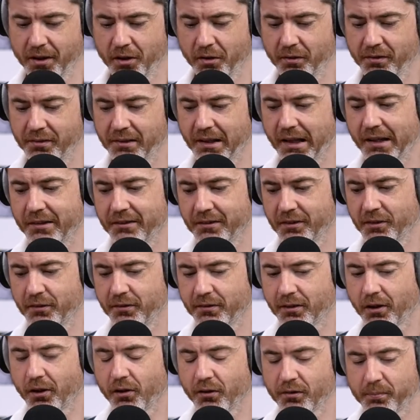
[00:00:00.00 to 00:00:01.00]
in who stays and who
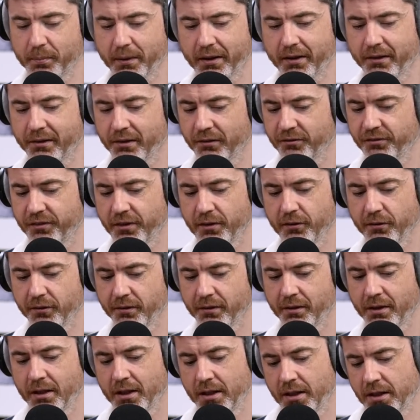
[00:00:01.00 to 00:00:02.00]
goes? Because it
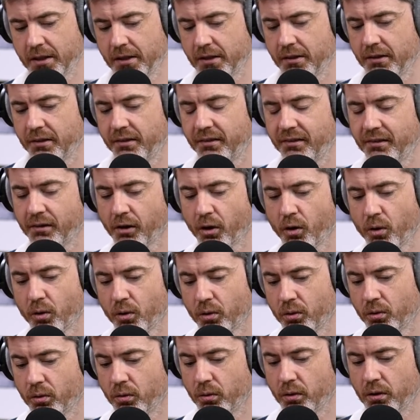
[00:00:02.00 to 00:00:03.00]
feels
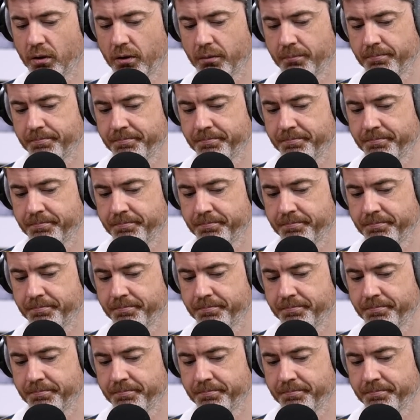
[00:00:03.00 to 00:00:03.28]
so,